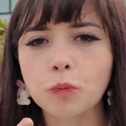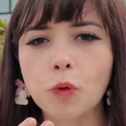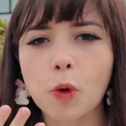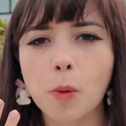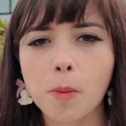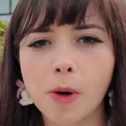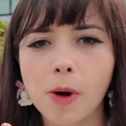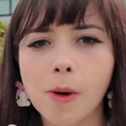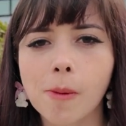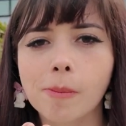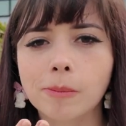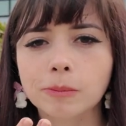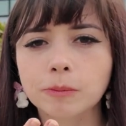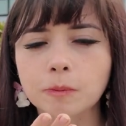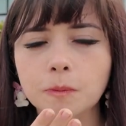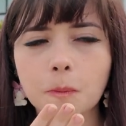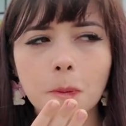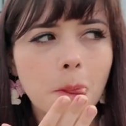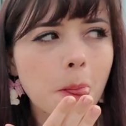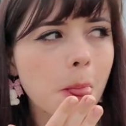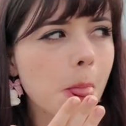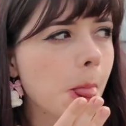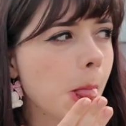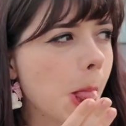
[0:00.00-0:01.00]
Oh my god.
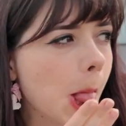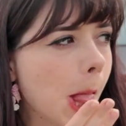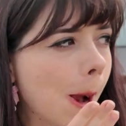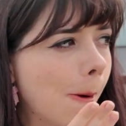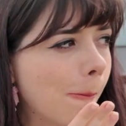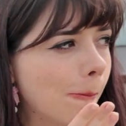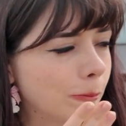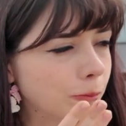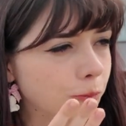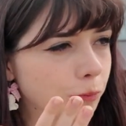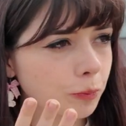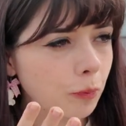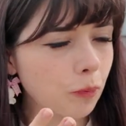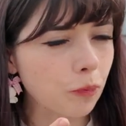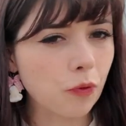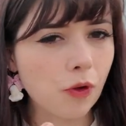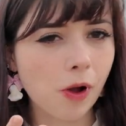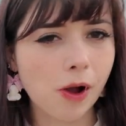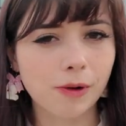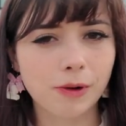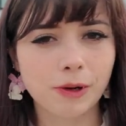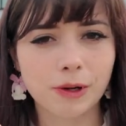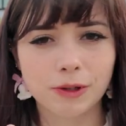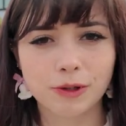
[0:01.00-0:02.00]

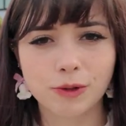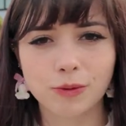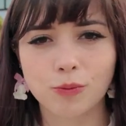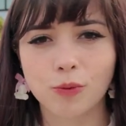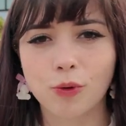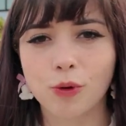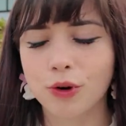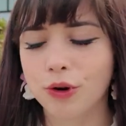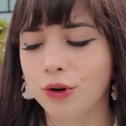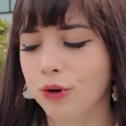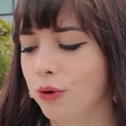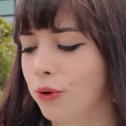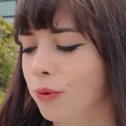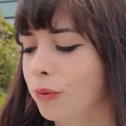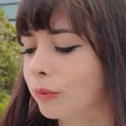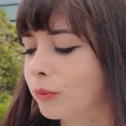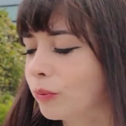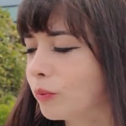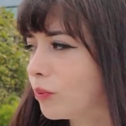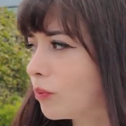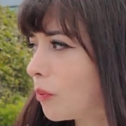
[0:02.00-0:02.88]
I need some water to